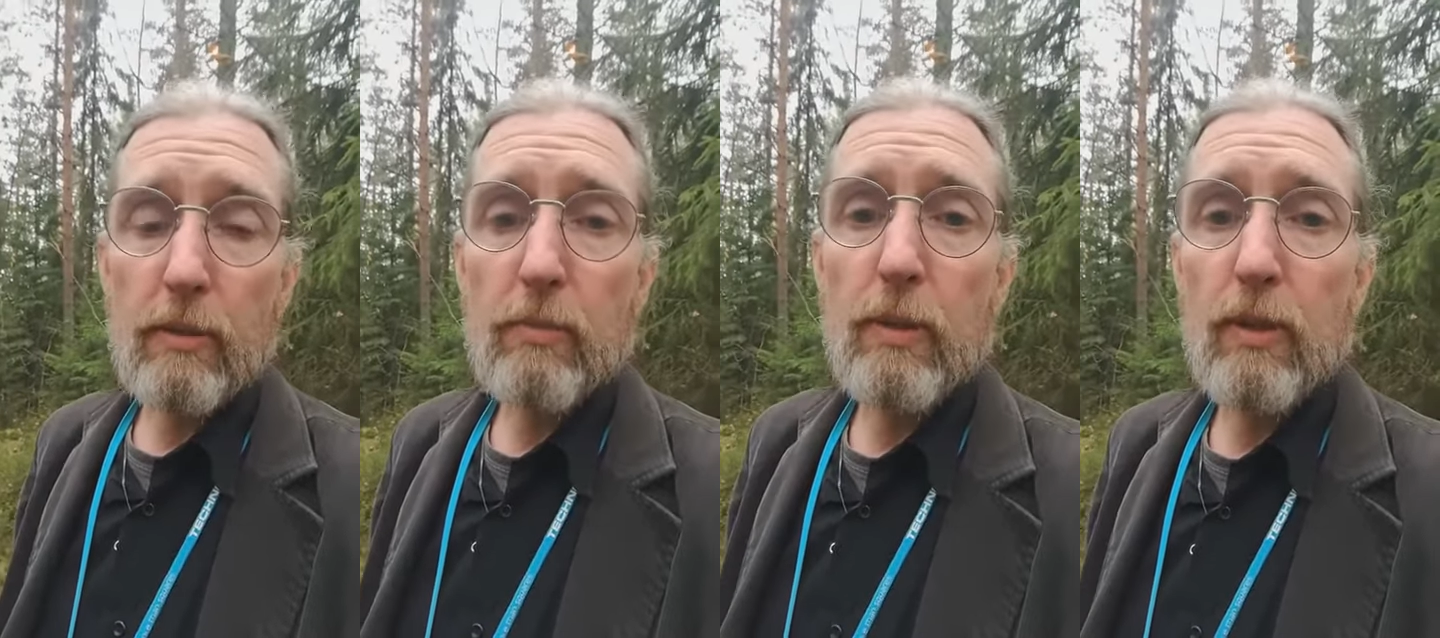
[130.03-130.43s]

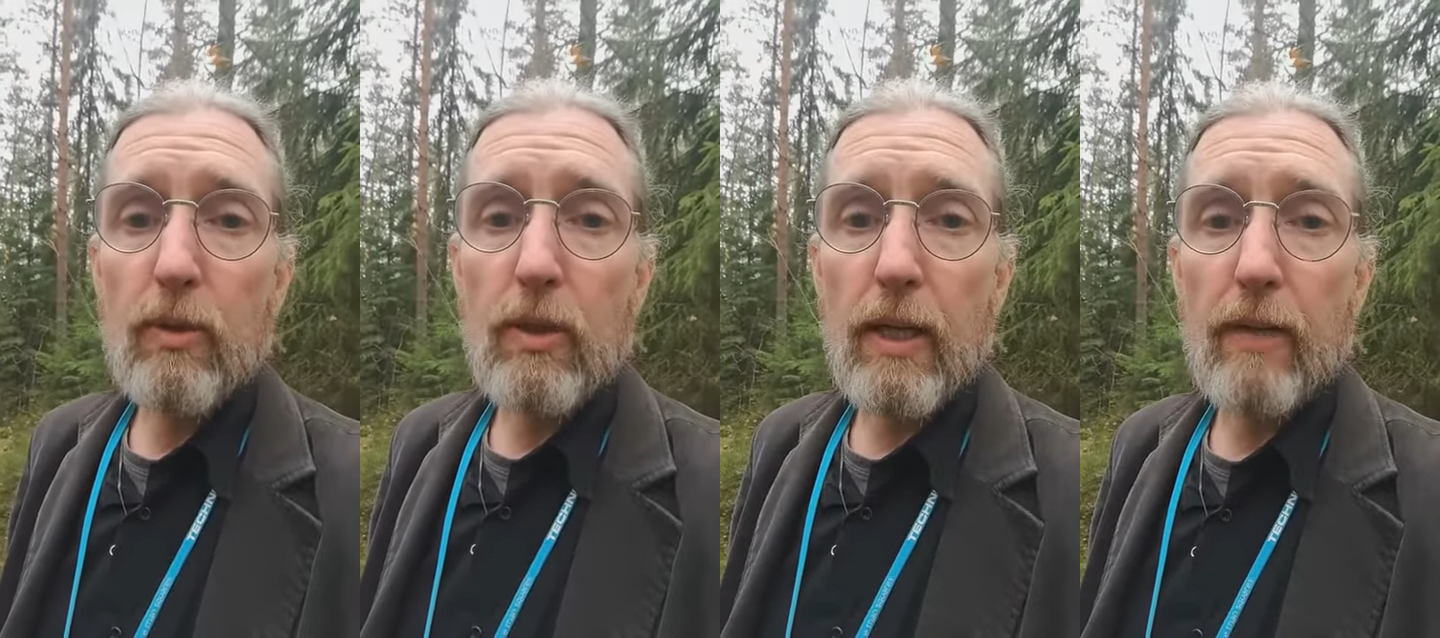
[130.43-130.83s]
it would be
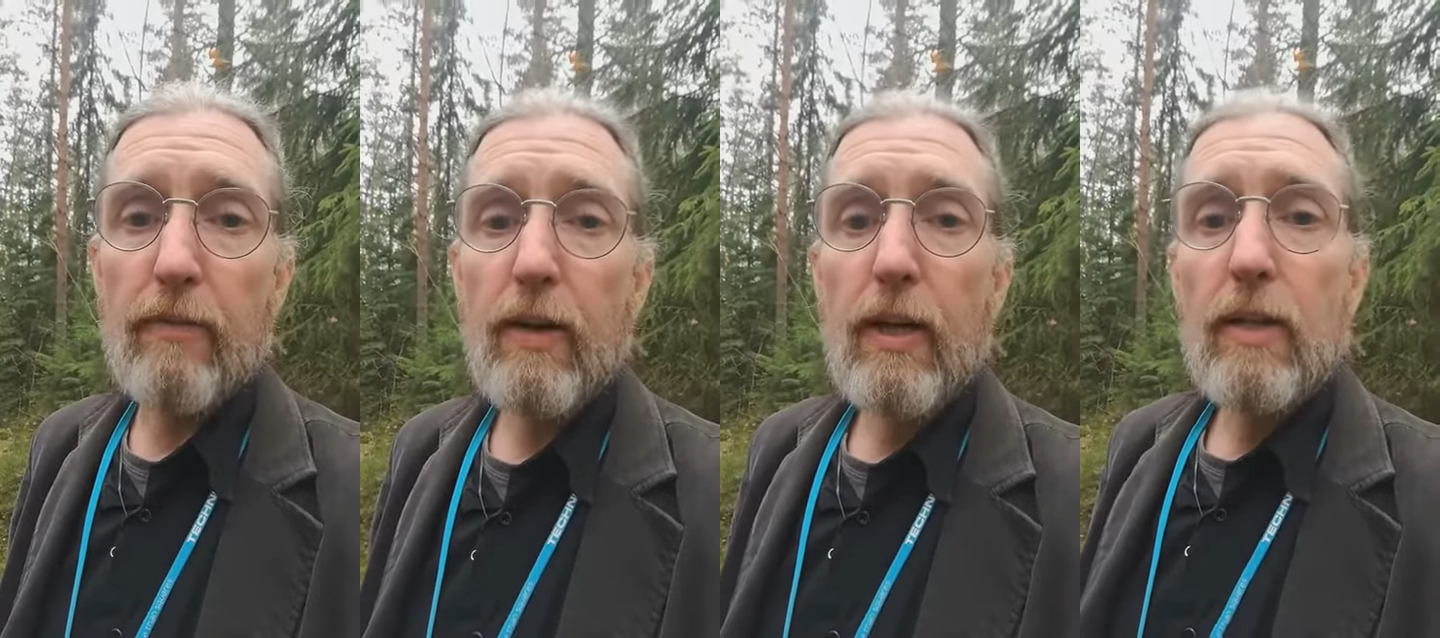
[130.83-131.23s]
good
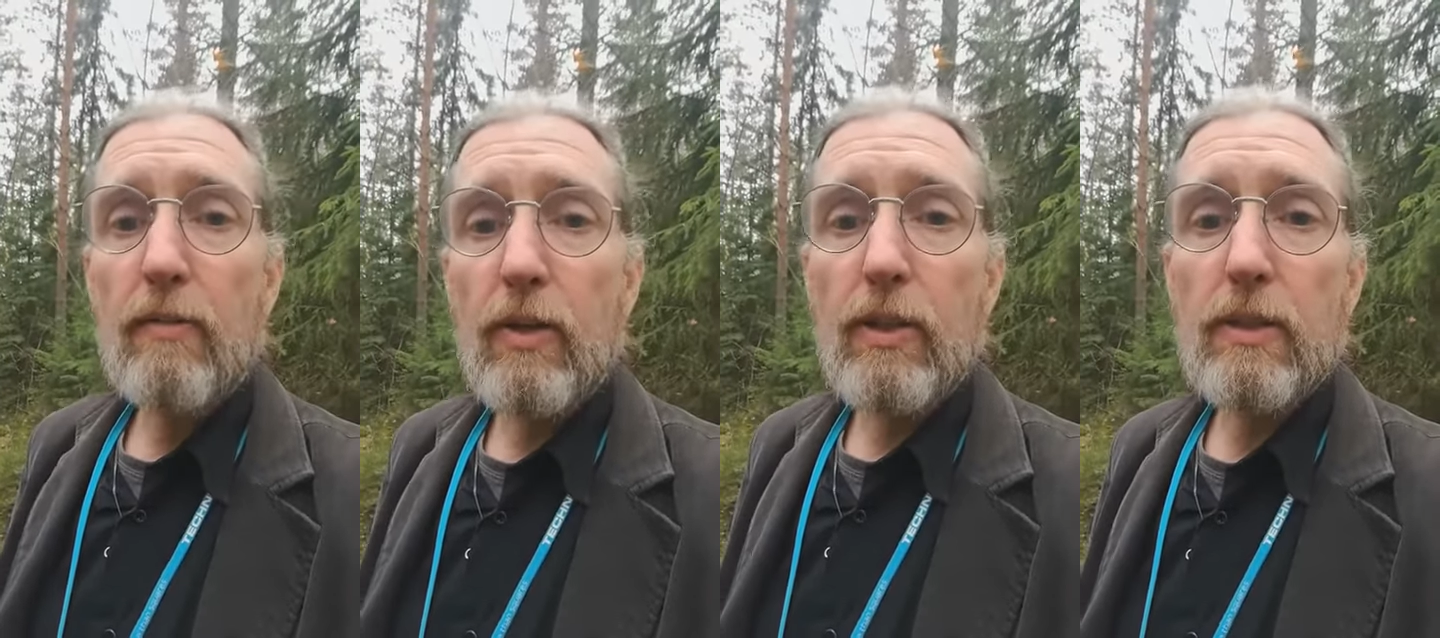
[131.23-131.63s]
if the
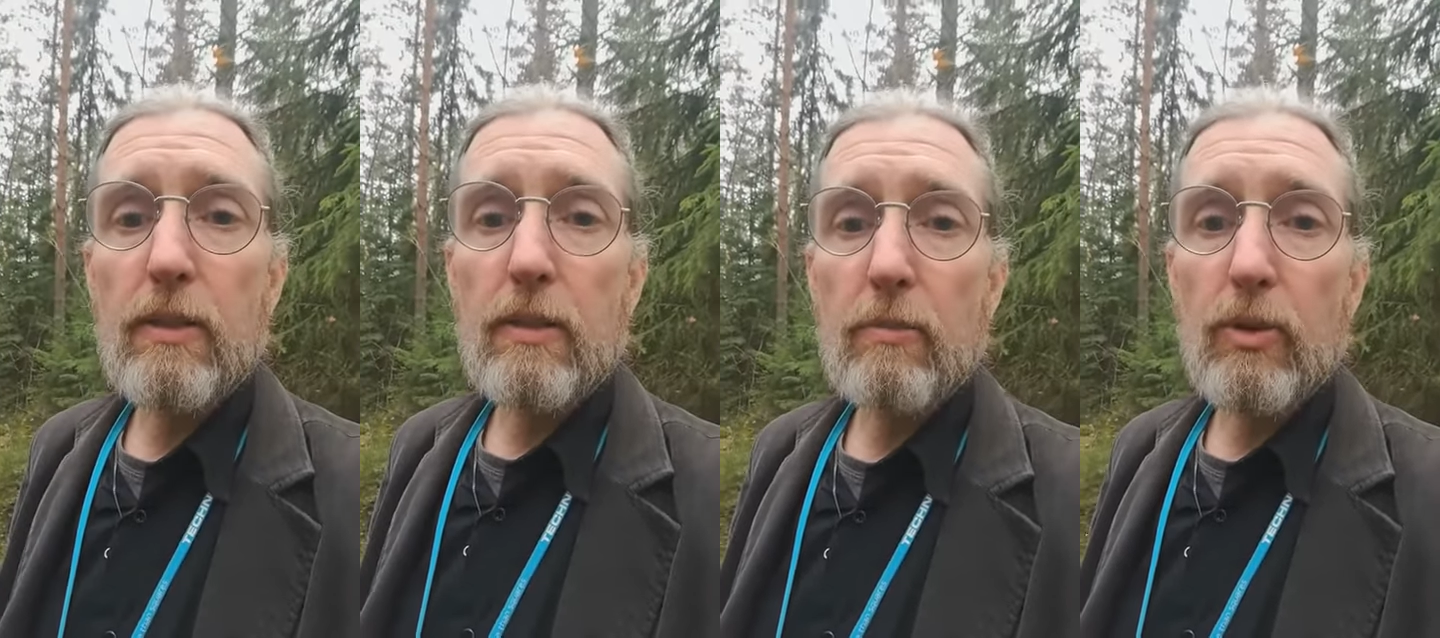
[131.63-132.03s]
voting
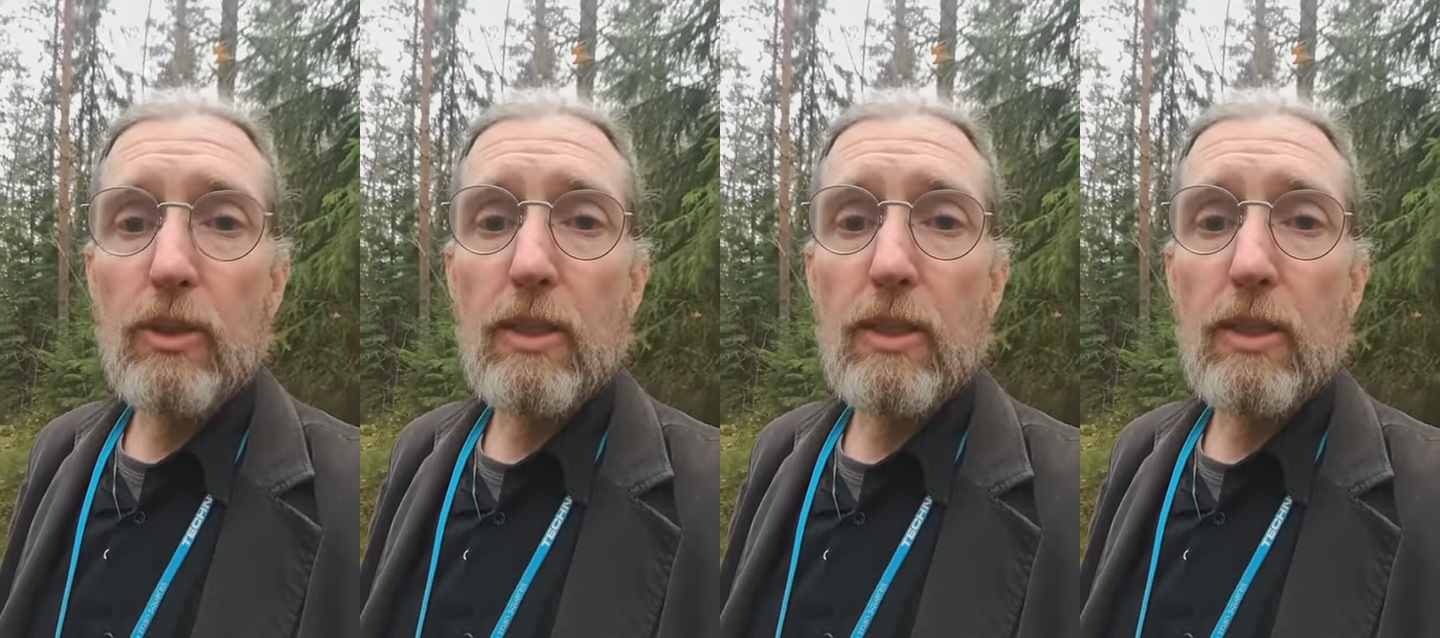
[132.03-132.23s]
system was